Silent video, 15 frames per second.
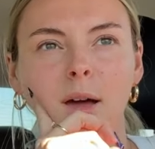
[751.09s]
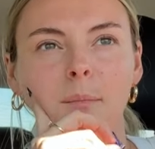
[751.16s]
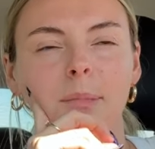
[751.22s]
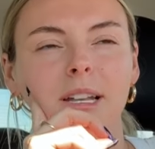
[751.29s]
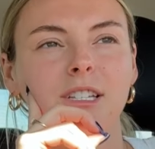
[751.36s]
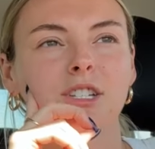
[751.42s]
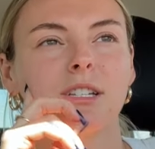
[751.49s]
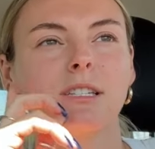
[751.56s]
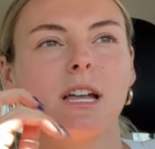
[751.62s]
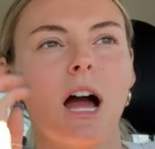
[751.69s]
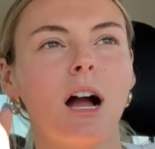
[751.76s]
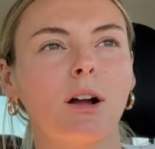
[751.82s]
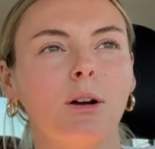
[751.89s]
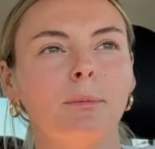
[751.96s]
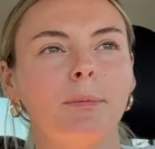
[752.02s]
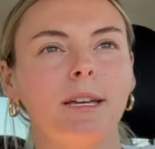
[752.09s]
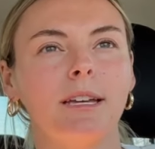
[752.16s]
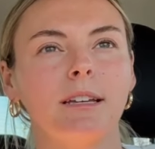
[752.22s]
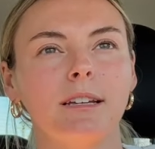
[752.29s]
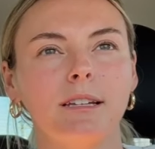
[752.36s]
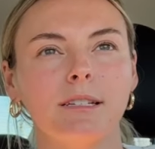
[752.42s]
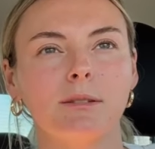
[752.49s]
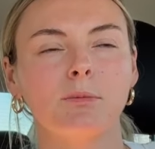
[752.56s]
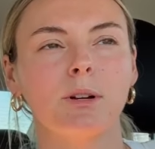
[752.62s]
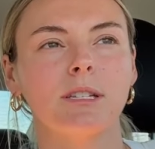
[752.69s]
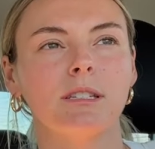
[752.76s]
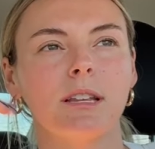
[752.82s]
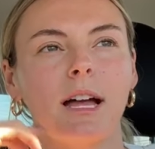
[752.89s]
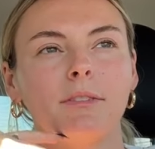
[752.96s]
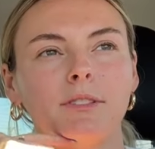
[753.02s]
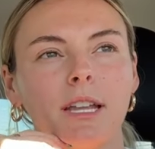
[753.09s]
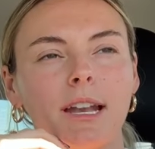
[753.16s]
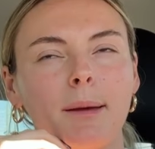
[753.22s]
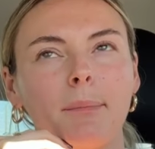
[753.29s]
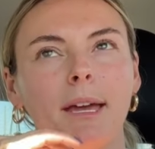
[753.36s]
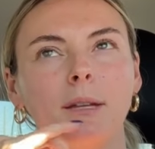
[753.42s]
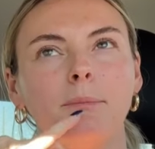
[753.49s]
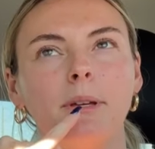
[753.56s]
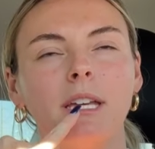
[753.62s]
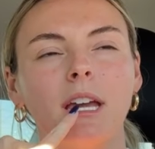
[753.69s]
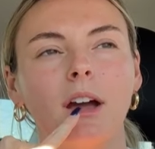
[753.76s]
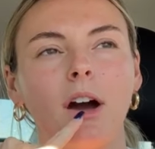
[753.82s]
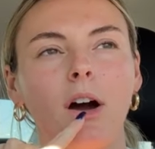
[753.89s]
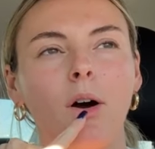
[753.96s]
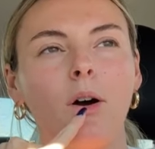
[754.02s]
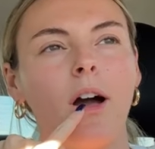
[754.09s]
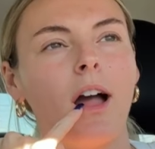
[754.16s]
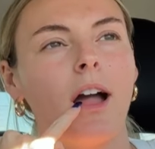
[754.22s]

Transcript: but it's just taco meat is what's left and I made pico